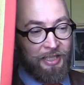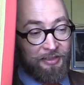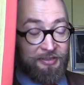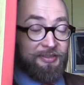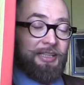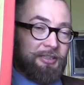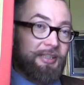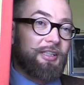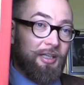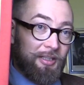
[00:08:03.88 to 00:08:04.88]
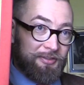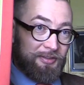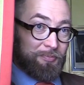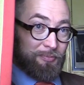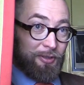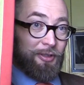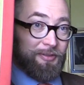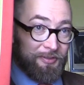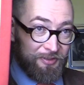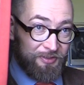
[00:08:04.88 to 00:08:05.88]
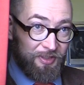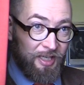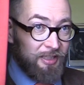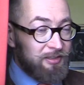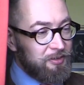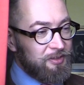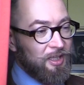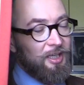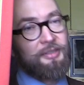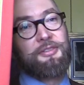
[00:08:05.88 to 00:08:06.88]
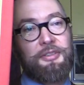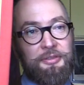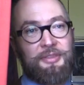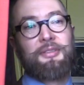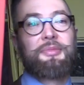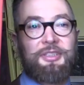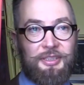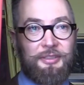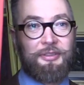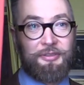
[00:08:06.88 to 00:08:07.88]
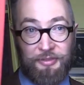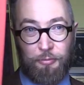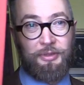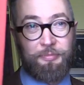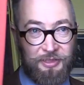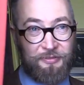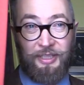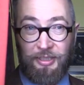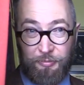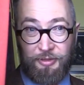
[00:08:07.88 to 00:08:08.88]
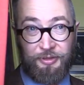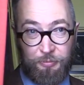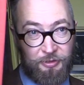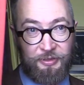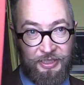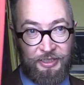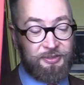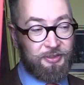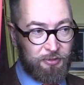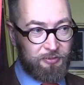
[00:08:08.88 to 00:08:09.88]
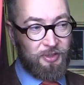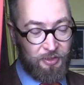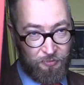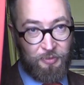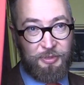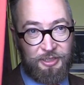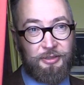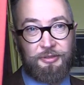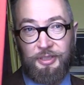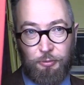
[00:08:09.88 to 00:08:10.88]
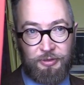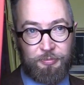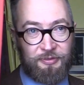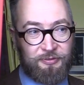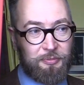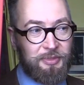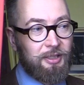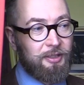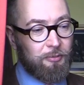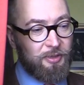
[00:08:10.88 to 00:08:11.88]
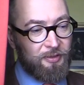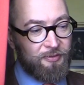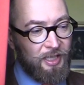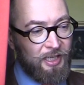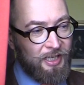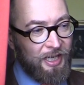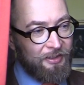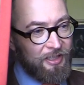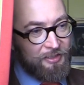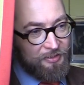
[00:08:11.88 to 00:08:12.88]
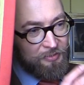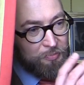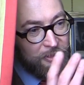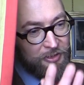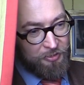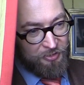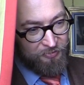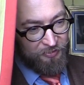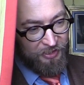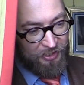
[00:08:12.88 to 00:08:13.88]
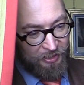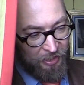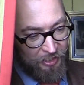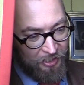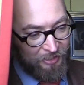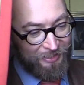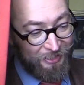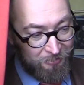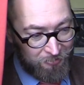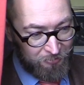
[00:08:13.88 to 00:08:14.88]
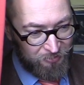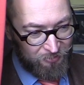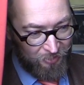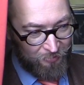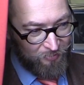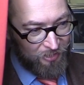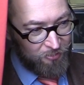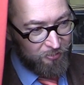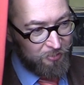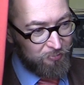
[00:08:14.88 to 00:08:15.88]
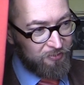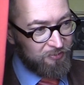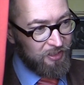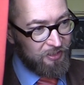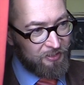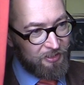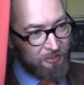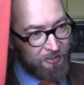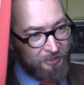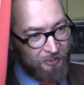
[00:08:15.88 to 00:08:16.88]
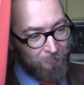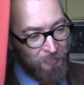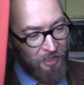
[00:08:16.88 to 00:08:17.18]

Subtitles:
This is actually cast in bronze. So it's cast using the materials that would have been available to Piranesi, the materials he would have been familiar with. And then this is beautifully gilt, incredibly fine gilding.